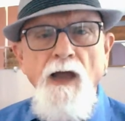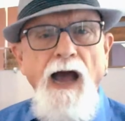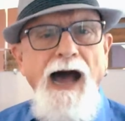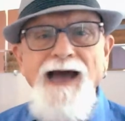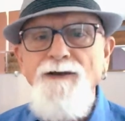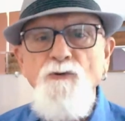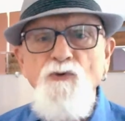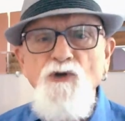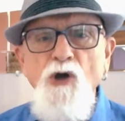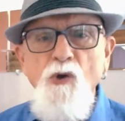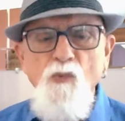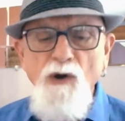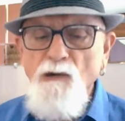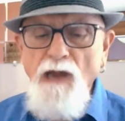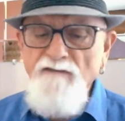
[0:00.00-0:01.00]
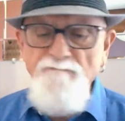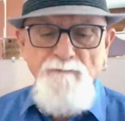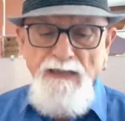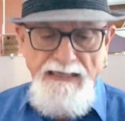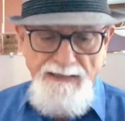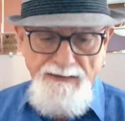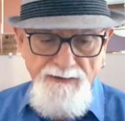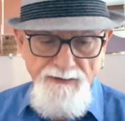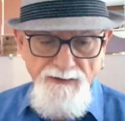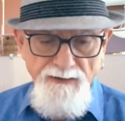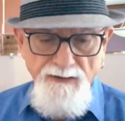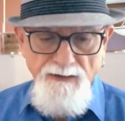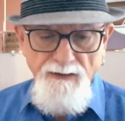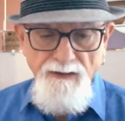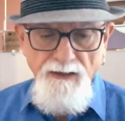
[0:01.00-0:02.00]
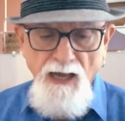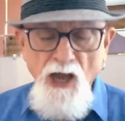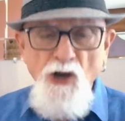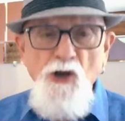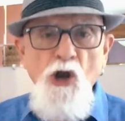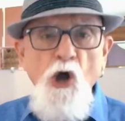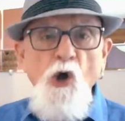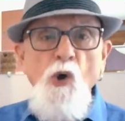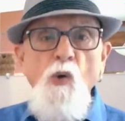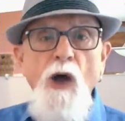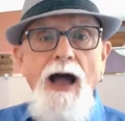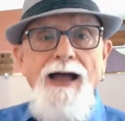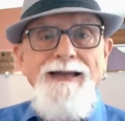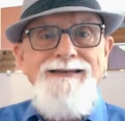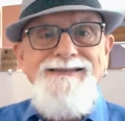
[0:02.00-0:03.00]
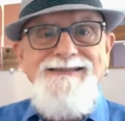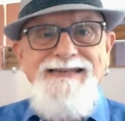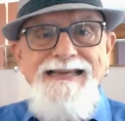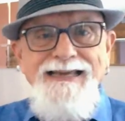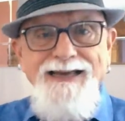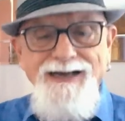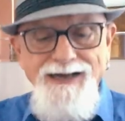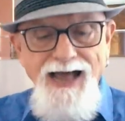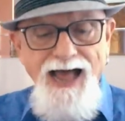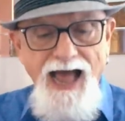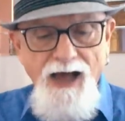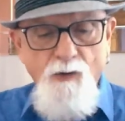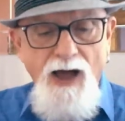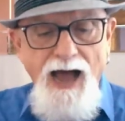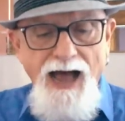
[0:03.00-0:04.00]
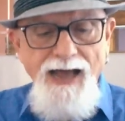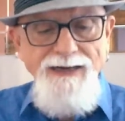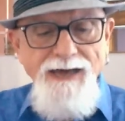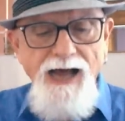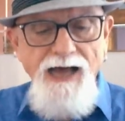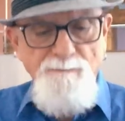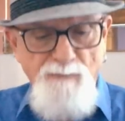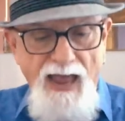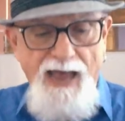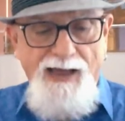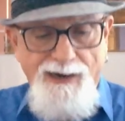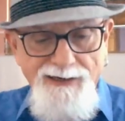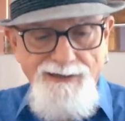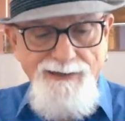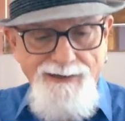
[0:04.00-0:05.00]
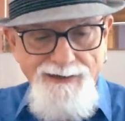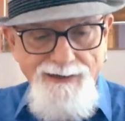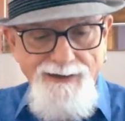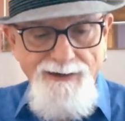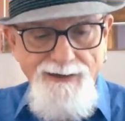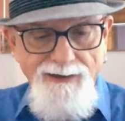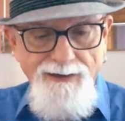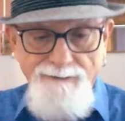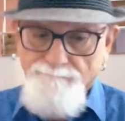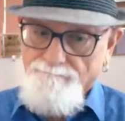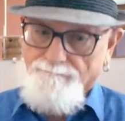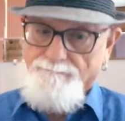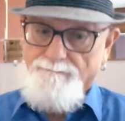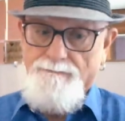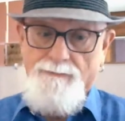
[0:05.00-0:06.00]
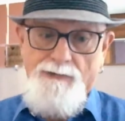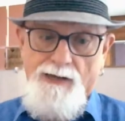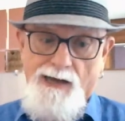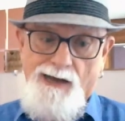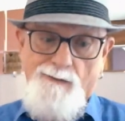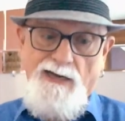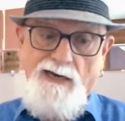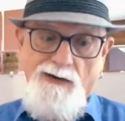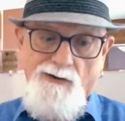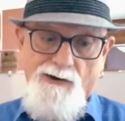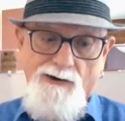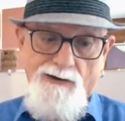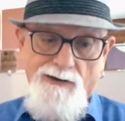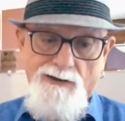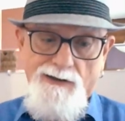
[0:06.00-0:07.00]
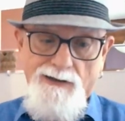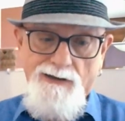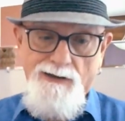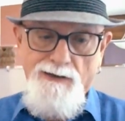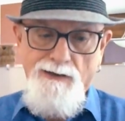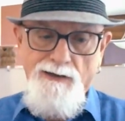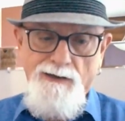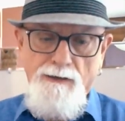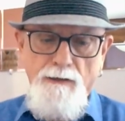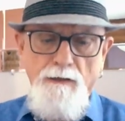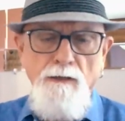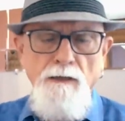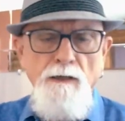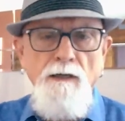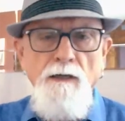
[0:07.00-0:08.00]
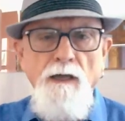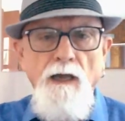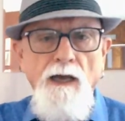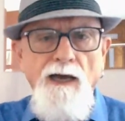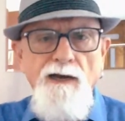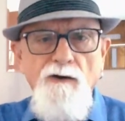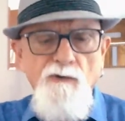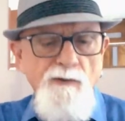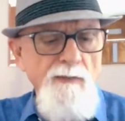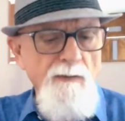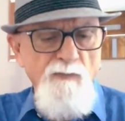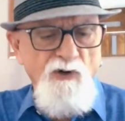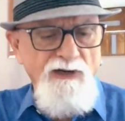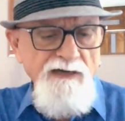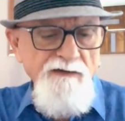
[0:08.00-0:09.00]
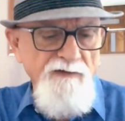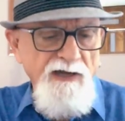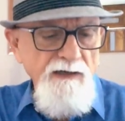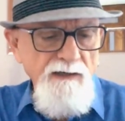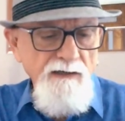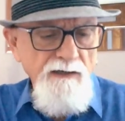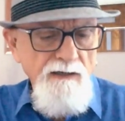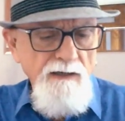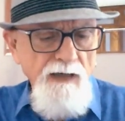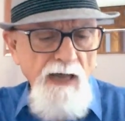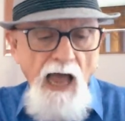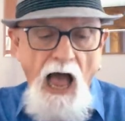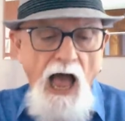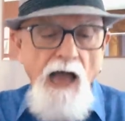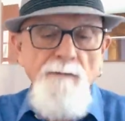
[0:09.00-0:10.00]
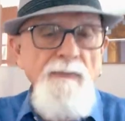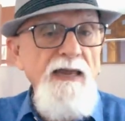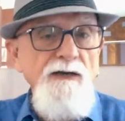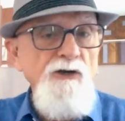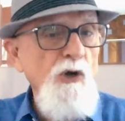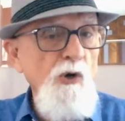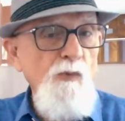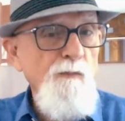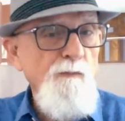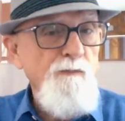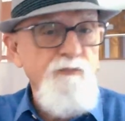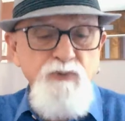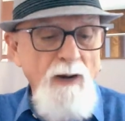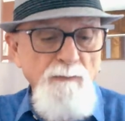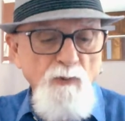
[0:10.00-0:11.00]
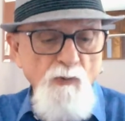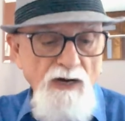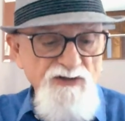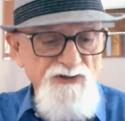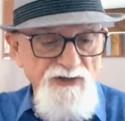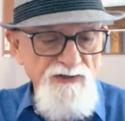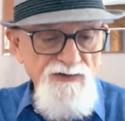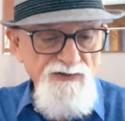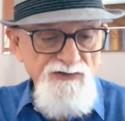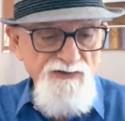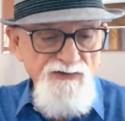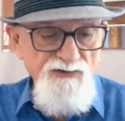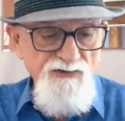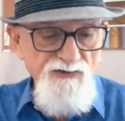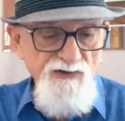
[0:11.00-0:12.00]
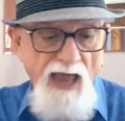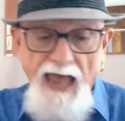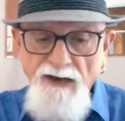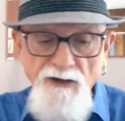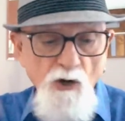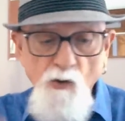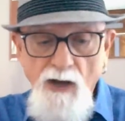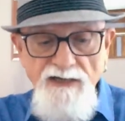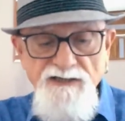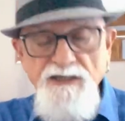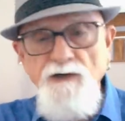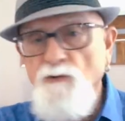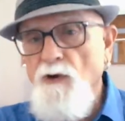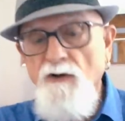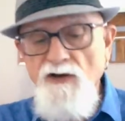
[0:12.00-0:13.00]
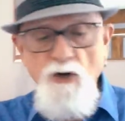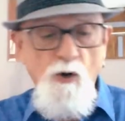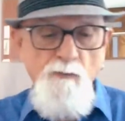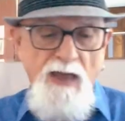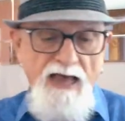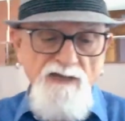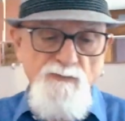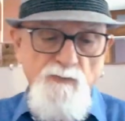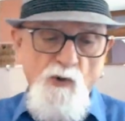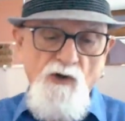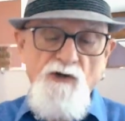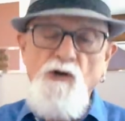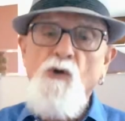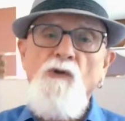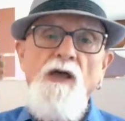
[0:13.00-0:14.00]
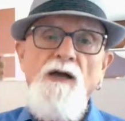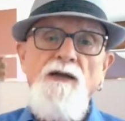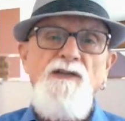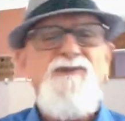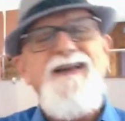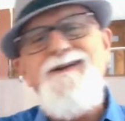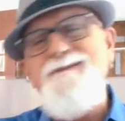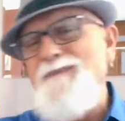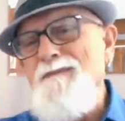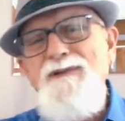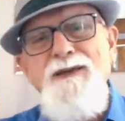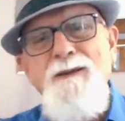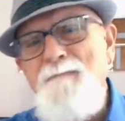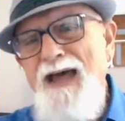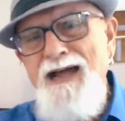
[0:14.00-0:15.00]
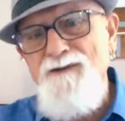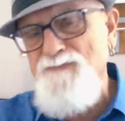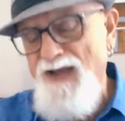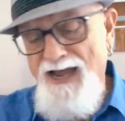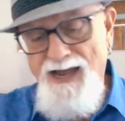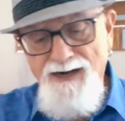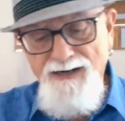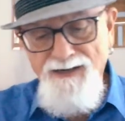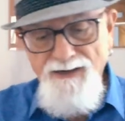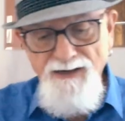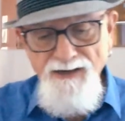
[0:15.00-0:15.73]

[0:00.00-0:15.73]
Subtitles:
I don't know where I've been. No idea how I got back. I'm here. I don't remember leaving. I made no preparations, had no itinerary, no passport, no luggage, maybe a backpack.